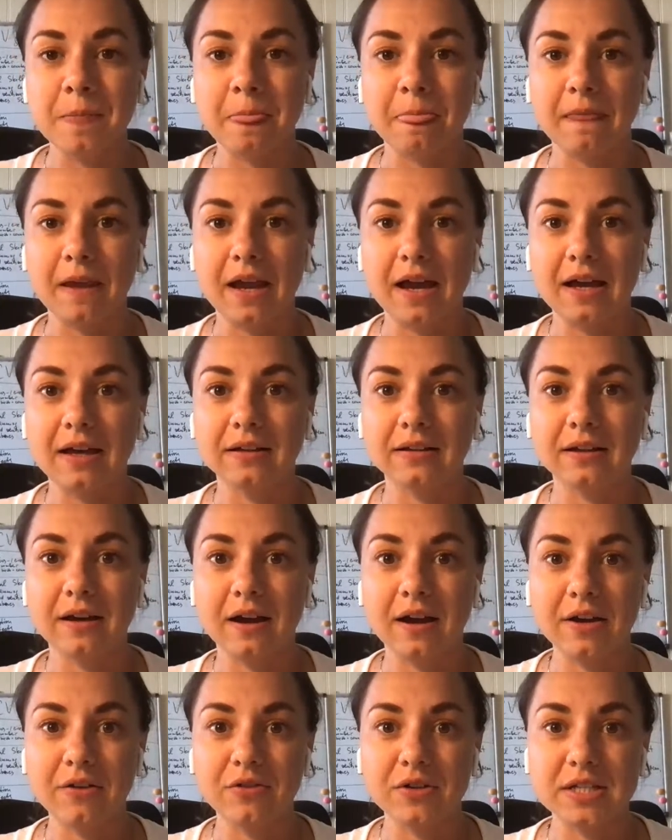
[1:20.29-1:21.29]
And I
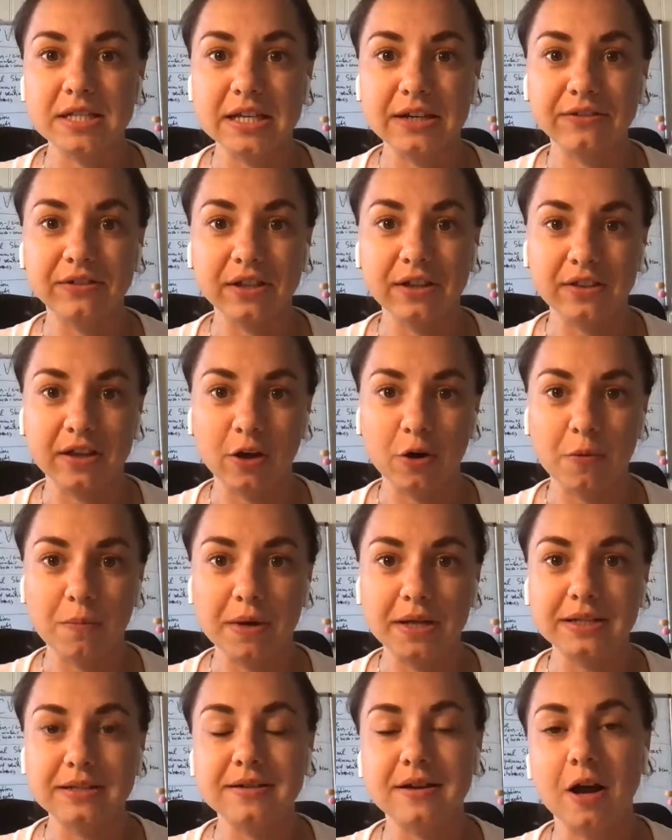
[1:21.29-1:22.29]
received in the
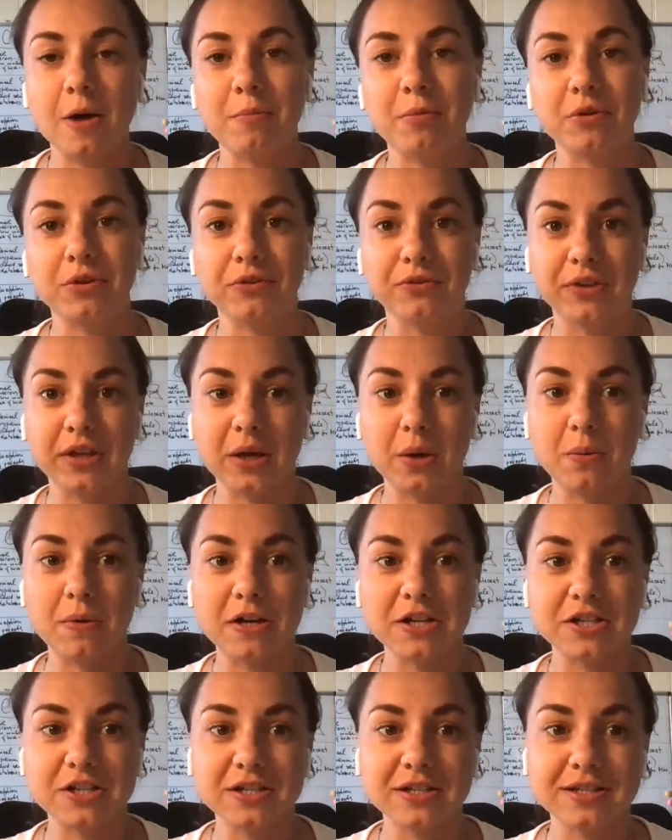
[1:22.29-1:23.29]
comments a couple of the
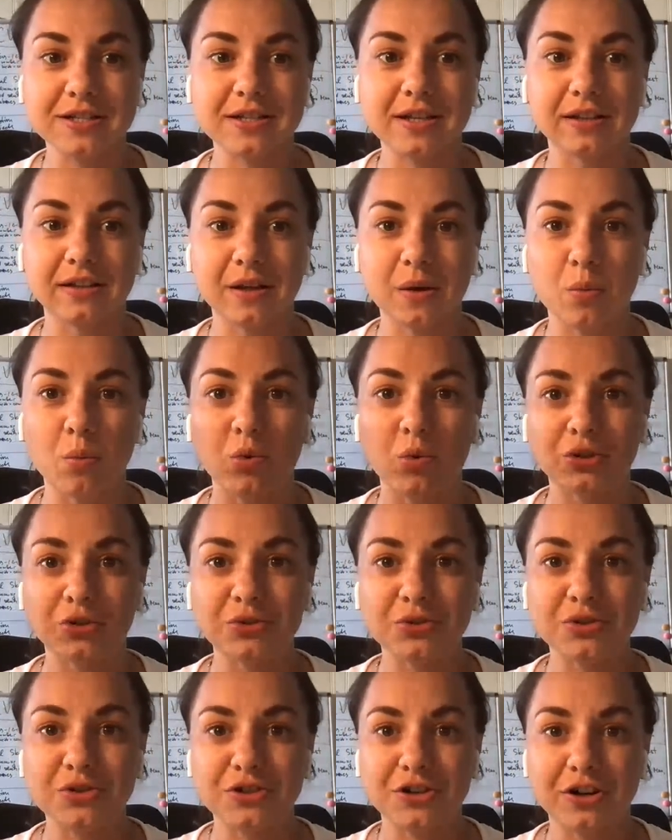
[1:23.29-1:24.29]
questions that I want to
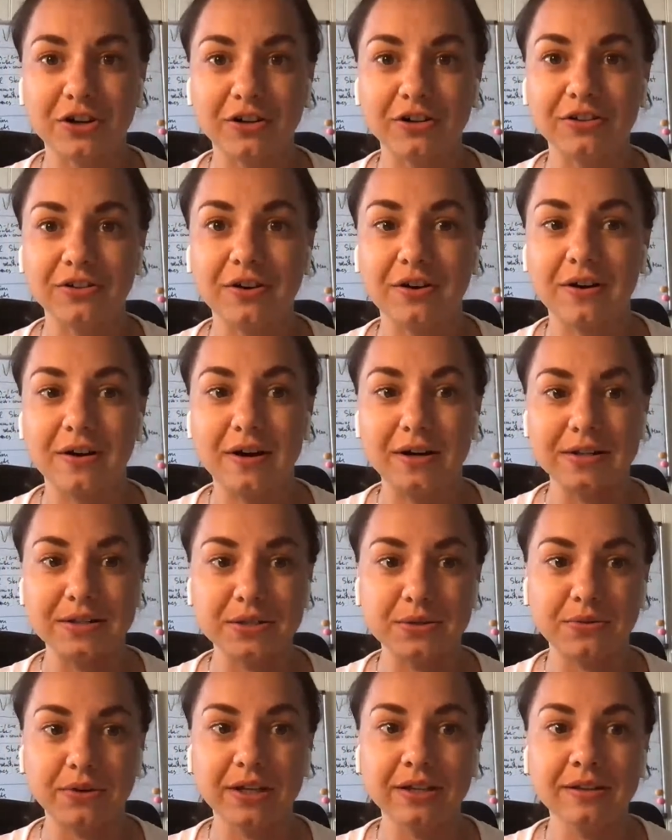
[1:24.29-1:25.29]
start
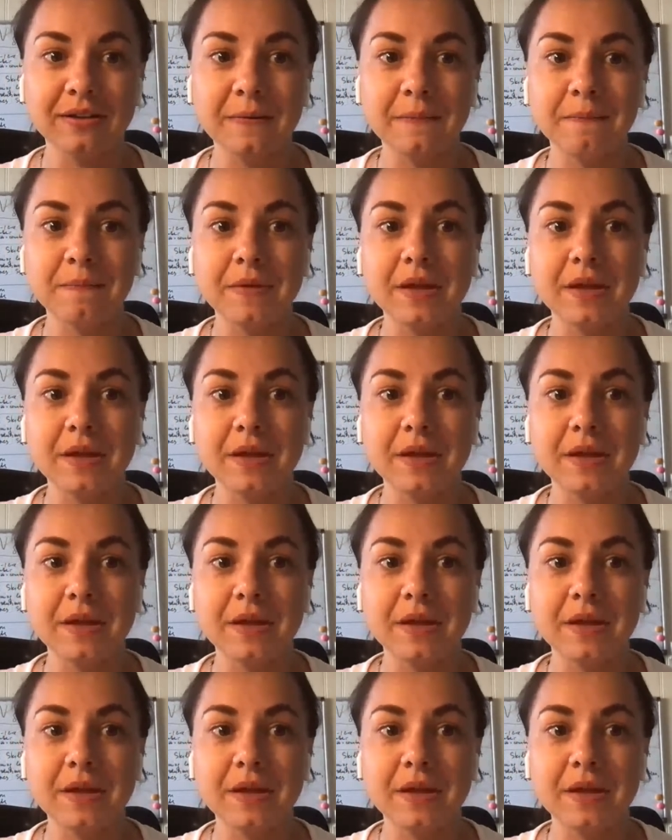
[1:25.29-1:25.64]
answering.